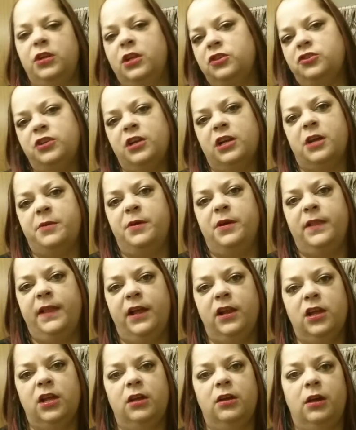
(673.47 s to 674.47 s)
You can check them all
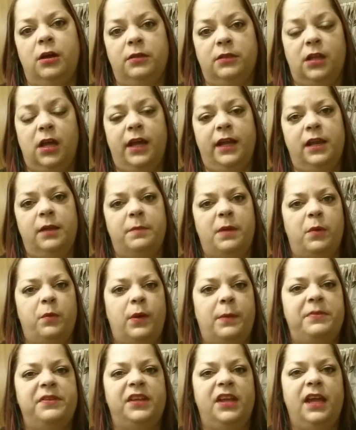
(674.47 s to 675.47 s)
out online at my
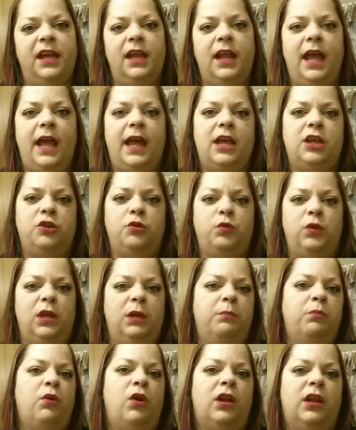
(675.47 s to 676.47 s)
website at
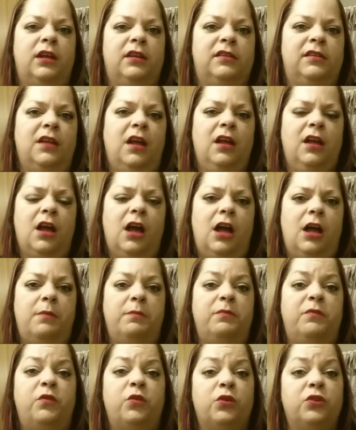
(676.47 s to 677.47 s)

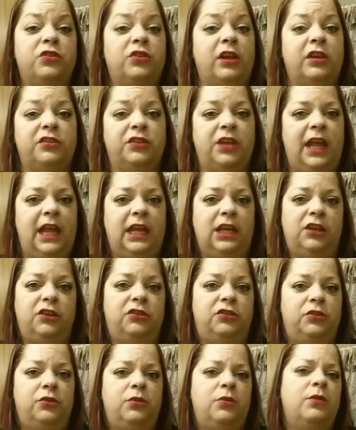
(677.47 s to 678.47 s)

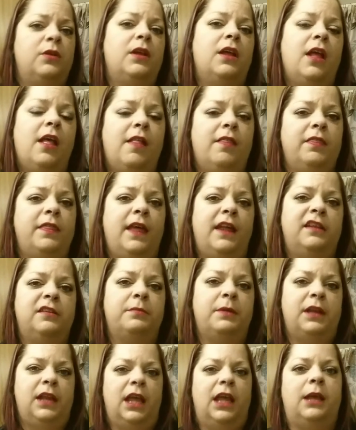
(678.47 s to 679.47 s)
youniqueproducts.com/CandySue.
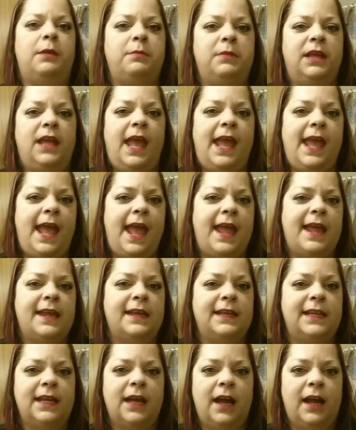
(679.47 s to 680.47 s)
That's my name,
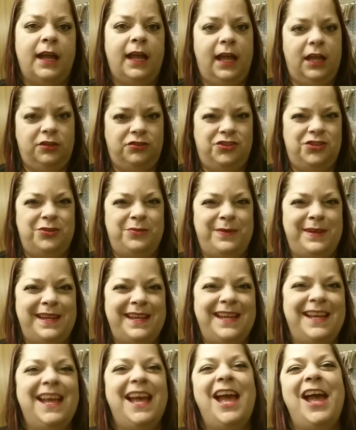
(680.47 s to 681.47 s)

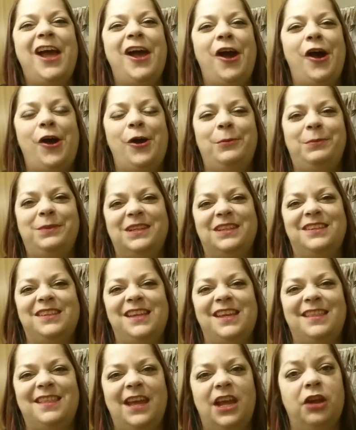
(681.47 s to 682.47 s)
Kandisue. Hope to
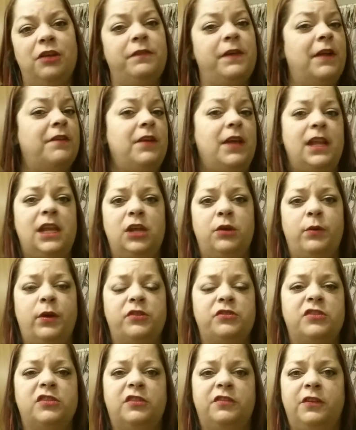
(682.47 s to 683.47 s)
see you there. If you have any
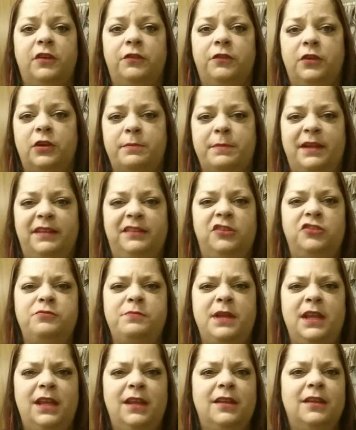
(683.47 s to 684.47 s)
questions, feel free to
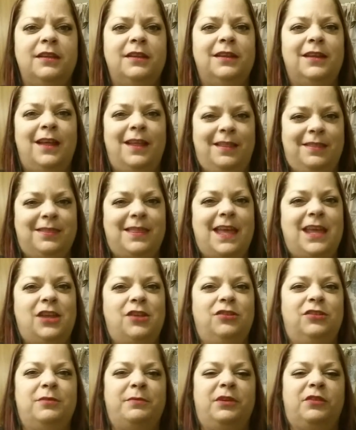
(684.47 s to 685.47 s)
message me.
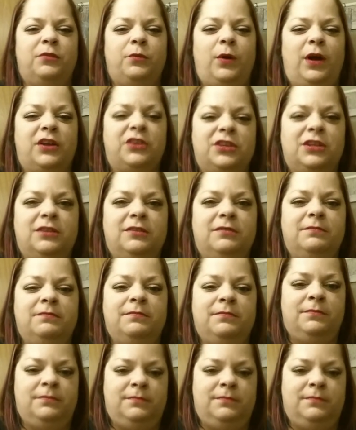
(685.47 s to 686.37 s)
Thank you so much for watching.